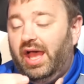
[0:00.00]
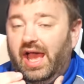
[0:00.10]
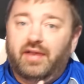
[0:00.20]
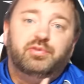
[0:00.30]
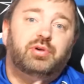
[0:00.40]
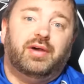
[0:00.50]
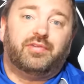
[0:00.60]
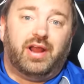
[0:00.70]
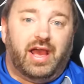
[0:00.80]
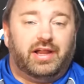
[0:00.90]
have you
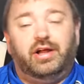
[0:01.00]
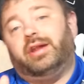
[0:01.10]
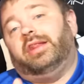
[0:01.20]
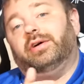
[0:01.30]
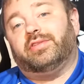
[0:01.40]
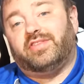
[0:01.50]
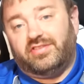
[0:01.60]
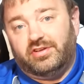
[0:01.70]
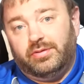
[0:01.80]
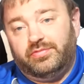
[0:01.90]
ever had unannounced
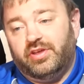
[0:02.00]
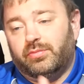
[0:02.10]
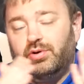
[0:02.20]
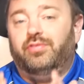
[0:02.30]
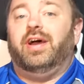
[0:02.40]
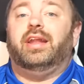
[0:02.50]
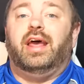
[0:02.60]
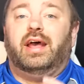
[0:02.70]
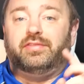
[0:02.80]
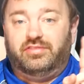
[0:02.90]
systems where you've had to
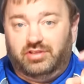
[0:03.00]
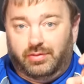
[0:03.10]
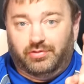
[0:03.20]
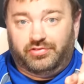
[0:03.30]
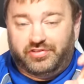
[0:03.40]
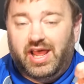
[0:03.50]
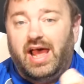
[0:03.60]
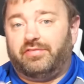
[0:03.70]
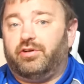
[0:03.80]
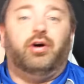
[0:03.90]
had double
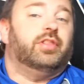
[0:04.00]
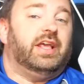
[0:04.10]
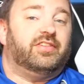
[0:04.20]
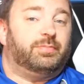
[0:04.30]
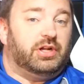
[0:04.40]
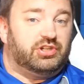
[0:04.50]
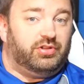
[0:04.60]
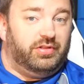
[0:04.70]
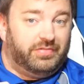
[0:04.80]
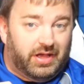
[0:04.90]
staff called a
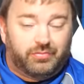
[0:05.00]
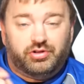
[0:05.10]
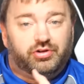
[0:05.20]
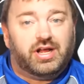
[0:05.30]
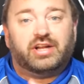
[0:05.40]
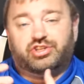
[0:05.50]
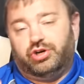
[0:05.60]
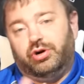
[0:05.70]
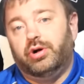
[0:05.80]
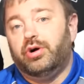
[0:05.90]
special event when you're not
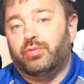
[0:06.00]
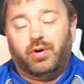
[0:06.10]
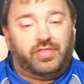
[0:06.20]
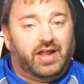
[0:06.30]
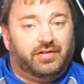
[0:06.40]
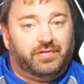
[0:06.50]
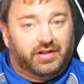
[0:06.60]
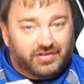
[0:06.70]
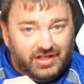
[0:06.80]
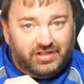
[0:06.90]
sure? what that
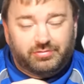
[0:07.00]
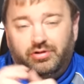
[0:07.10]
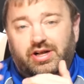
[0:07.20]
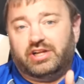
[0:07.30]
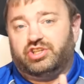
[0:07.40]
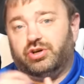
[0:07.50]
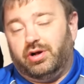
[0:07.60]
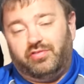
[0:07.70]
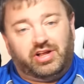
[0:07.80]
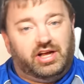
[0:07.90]
event is when you're not sure
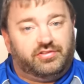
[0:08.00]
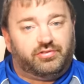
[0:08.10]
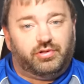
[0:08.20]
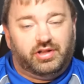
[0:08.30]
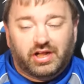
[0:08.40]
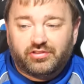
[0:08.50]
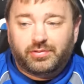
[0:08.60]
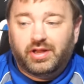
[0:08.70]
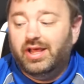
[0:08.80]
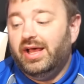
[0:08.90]
of a console
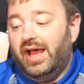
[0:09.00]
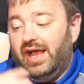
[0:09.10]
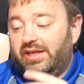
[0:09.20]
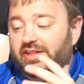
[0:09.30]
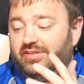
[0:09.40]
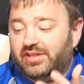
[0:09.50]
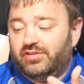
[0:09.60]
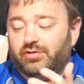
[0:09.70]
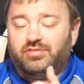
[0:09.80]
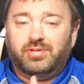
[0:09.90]
announcement. And he did
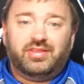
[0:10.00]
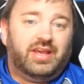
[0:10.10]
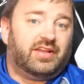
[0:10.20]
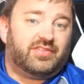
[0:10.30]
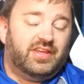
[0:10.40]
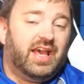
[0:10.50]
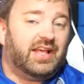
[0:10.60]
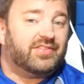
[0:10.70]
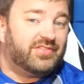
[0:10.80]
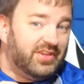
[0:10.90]
note to me, yes, he
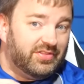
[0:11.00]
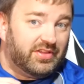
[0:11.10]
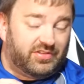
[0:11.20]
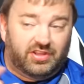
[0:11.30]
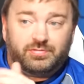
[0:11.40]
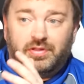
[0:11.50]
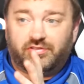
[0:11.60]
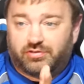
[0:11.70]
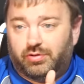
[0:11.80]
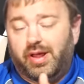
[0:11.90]
has seen this. He has been
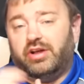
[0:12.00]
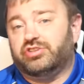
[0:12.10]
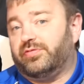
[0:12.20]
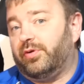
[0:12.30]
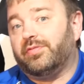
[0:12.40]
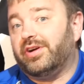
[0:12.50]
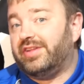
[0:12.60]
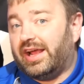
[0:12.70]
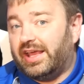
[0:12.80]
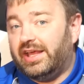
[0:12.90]
the store manager for over a
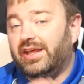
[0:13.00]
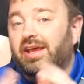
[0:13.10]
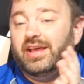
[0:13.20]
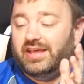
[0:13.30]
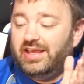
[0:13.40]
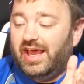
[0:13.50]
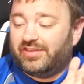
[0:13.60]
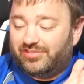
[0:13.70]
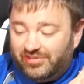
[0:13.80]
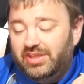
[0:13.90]
decade. He
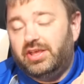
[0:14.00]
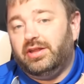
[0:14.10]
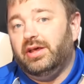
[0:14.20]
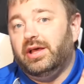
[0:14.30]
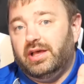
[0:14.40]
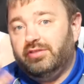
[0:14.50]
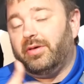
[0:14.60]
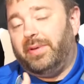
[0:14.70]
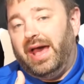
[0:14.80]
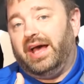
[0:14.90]
has seen in
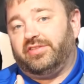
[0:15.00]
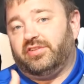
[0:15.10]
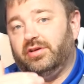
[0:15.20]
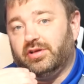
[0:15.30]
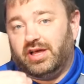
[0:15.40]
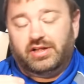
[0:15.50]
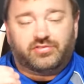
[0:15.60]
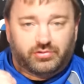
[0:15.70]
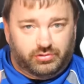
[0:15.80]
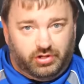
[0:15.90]
the past
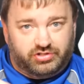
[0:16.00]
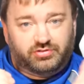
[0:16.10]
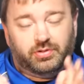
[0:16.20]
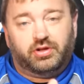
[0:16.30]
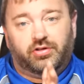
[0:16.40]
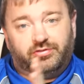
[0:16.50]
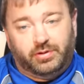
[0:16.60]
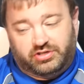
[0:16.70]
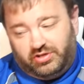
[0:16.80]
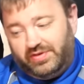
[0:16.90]
console launches be called
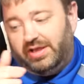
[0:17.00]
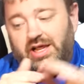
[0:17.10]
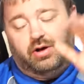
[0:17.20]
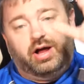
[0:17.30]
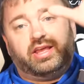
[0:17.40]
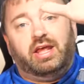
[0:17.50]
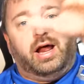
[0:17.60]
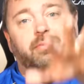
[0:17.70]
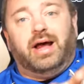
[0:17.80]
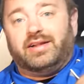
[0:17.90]
special event. Now, again,
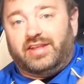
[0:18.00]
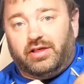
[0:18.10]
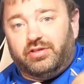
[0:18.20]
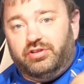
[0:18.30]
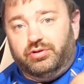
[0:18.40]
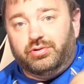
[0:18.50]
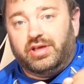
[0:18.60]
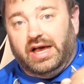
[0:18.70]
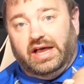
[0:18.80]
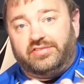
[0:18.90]
I'm not telling you
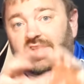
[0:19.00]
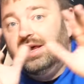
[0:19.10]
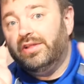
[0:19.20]
guys